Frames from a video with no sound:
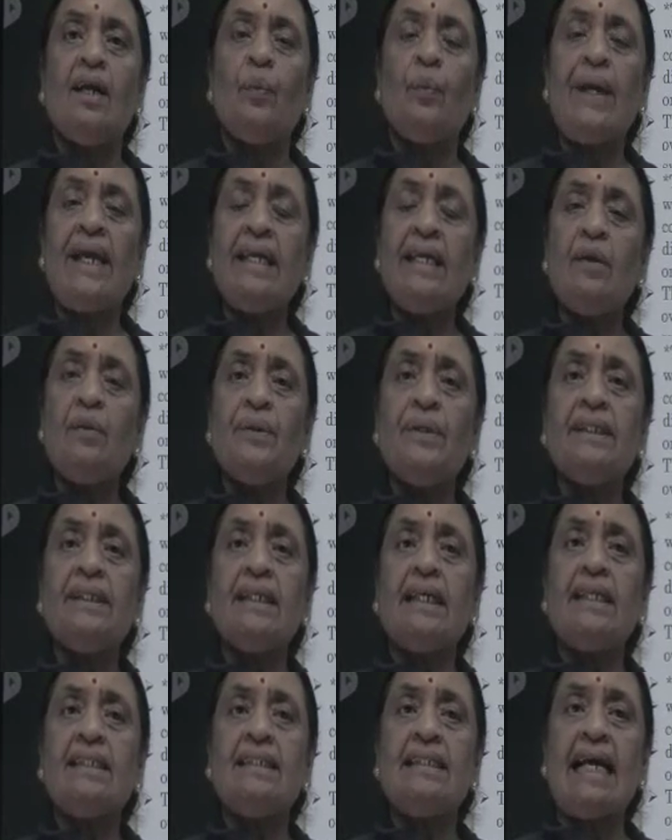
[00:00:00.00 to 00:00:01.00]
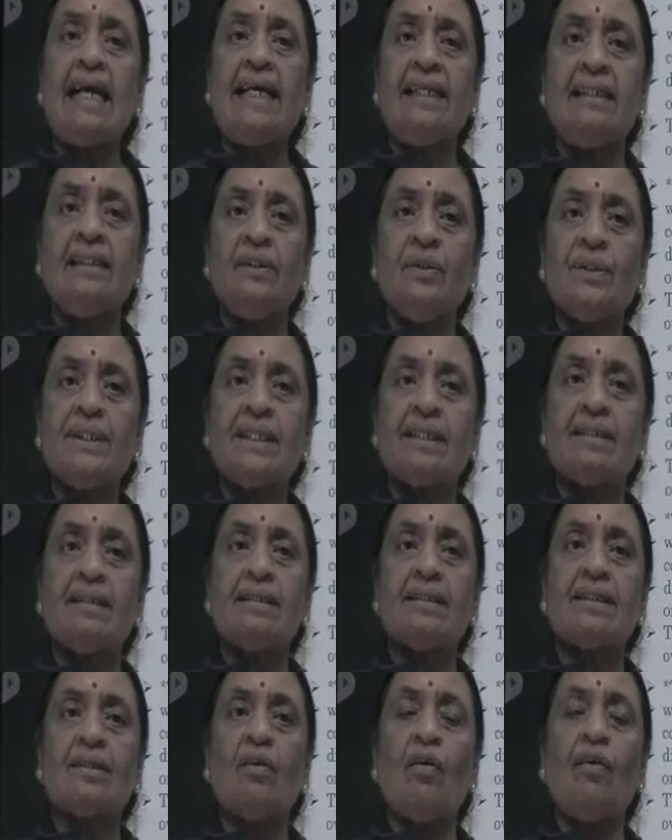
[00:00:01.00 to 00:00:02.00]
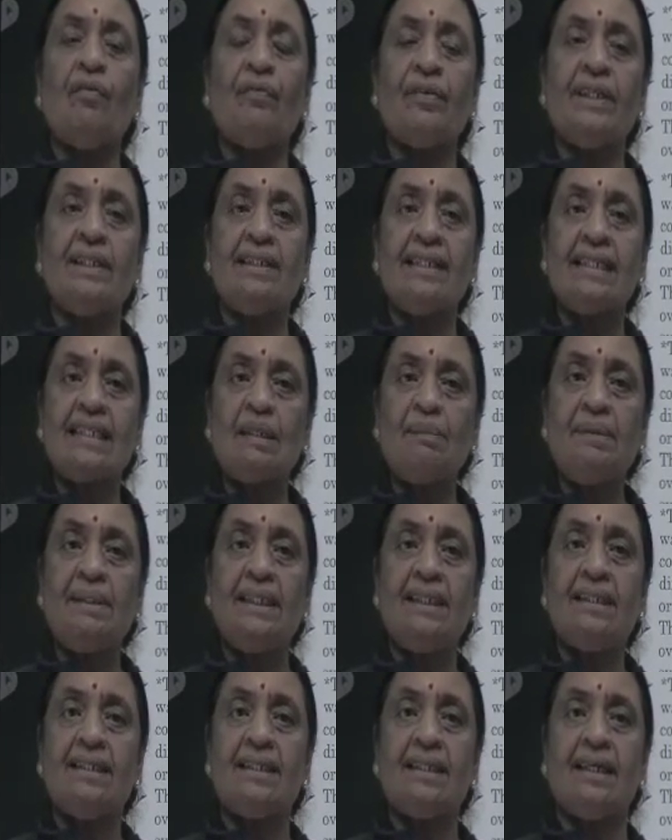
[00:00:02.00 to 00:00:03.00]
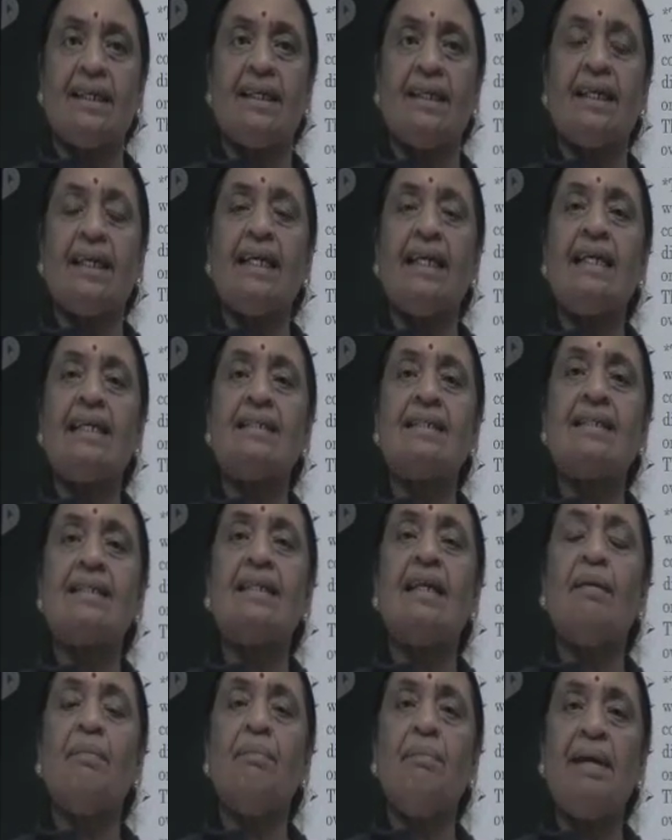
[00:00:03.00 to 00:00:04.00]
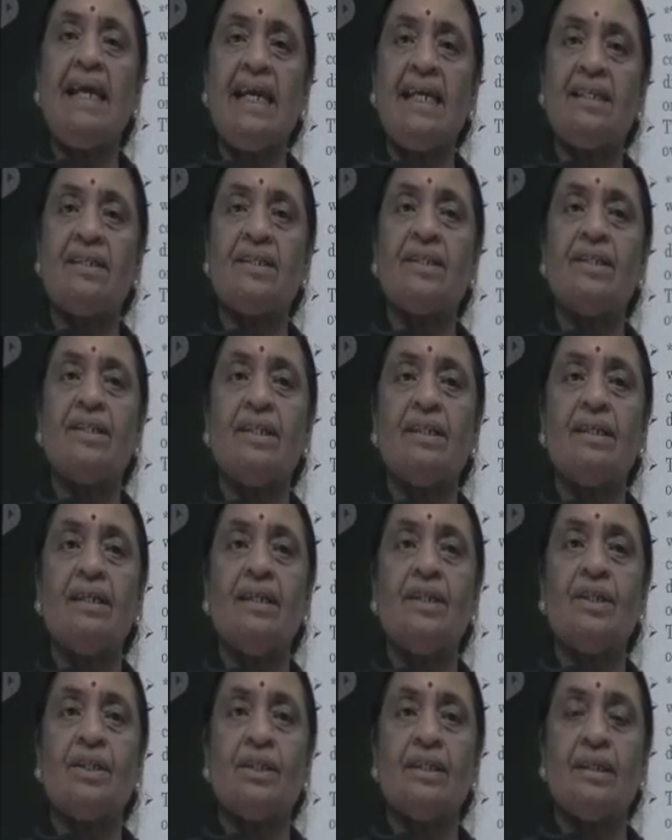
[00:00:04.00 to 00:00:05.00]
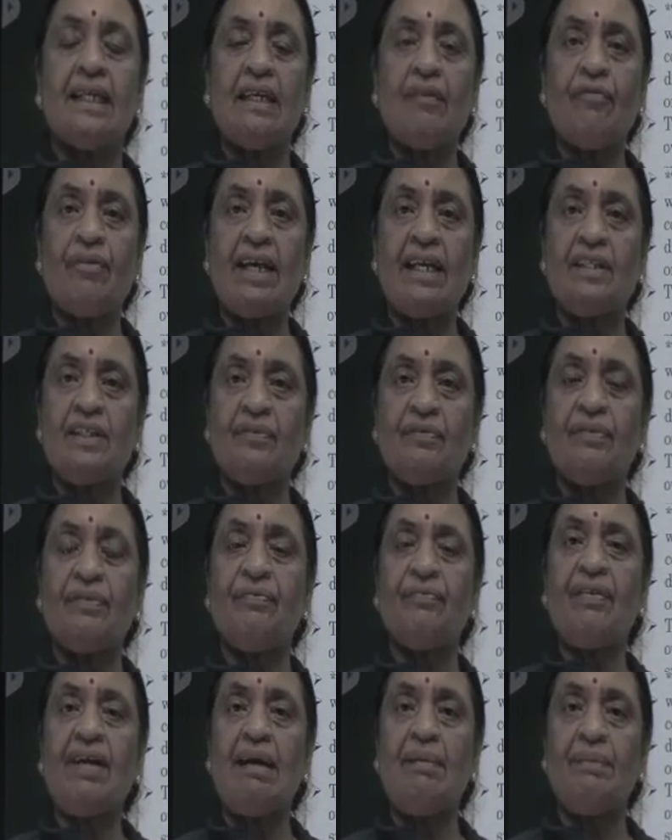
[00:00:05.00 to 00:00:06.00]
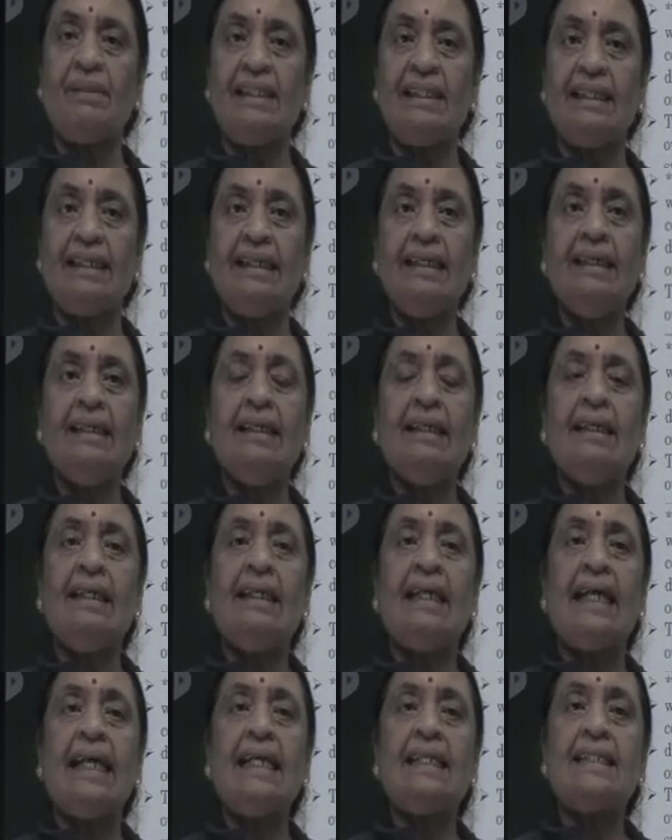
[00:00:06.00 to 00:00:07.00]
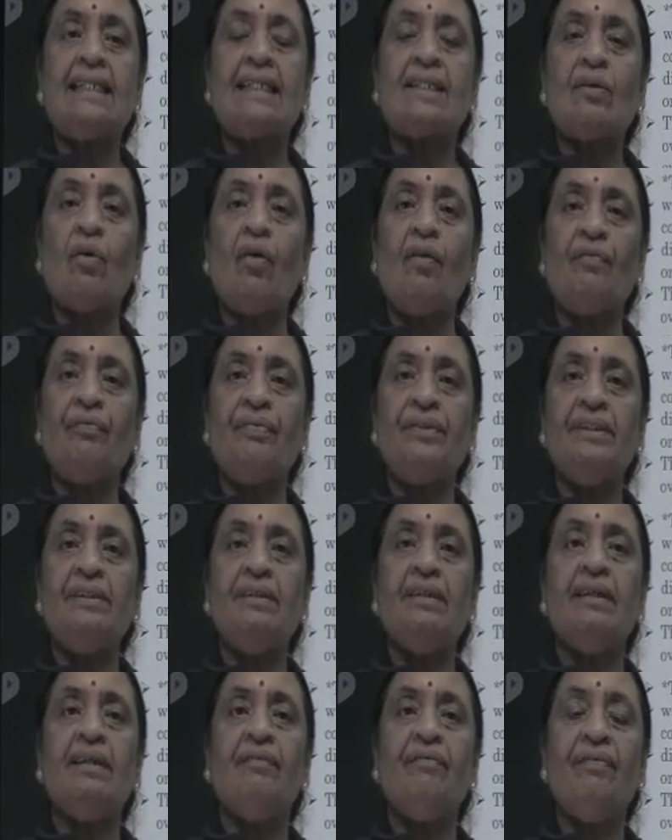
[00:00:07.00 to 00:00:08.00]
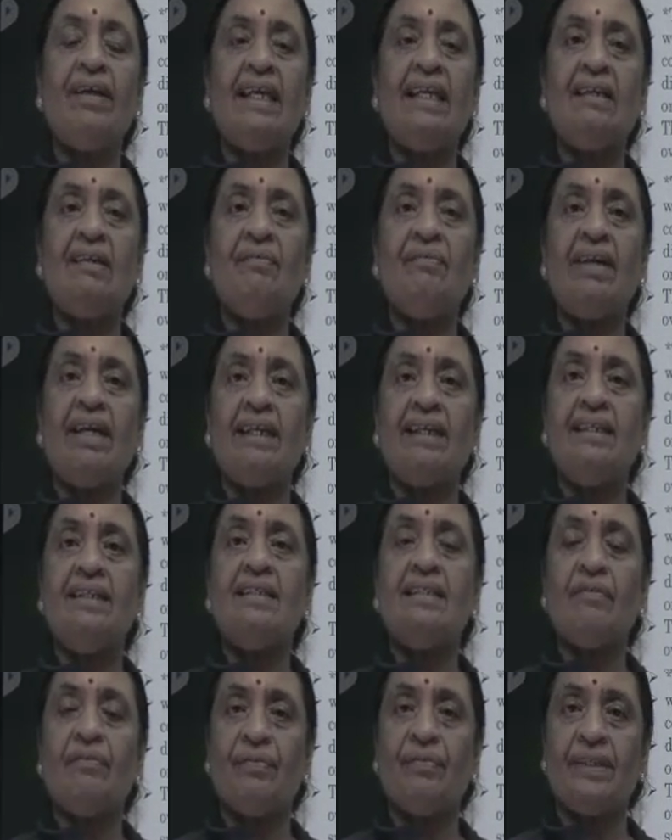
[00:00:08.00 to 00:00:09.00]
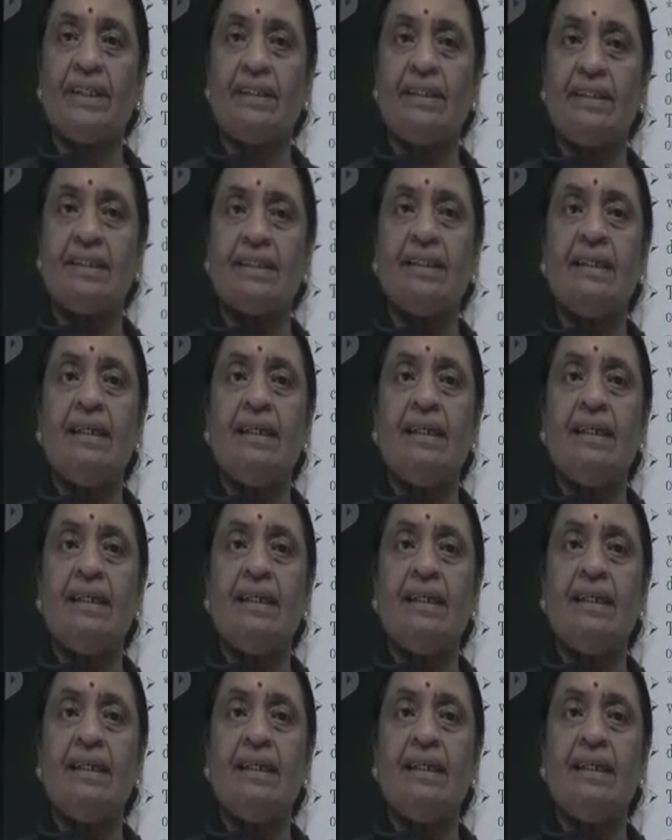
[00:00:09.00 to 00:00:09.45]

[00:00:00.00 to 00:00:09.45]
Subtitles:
Whenever a diagnosis of a disability is made in front of a family, it is often very, very difficult.